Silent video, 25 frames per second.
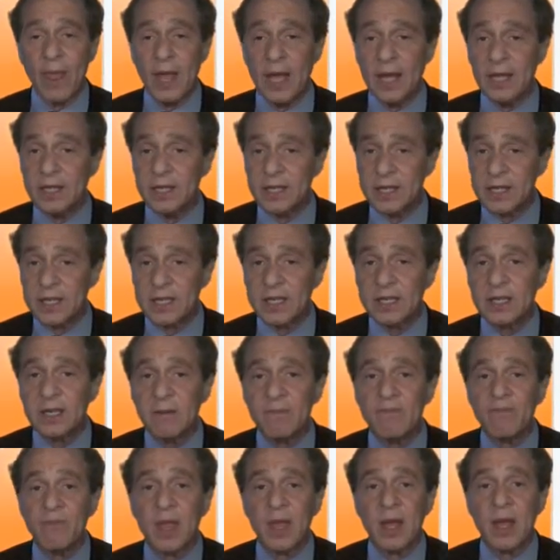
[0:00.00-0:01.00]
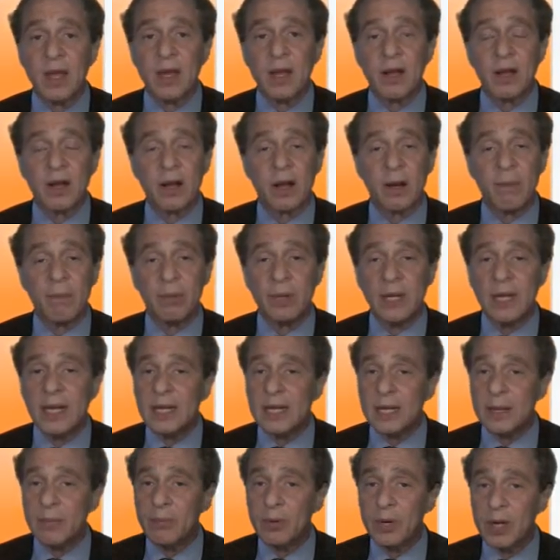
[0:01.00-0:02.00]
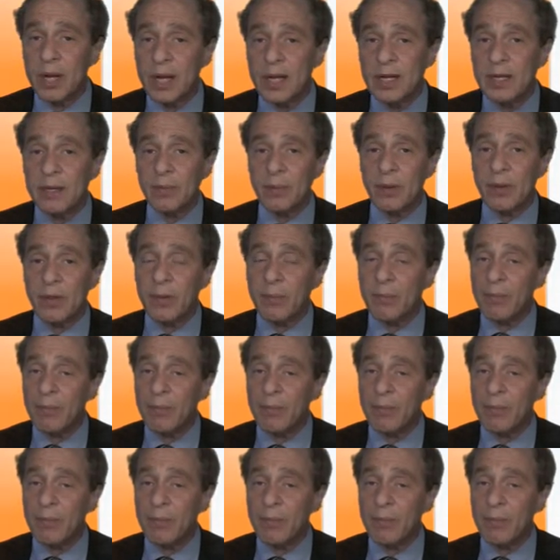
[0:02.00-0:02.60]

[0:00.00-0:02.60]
is completely predictable.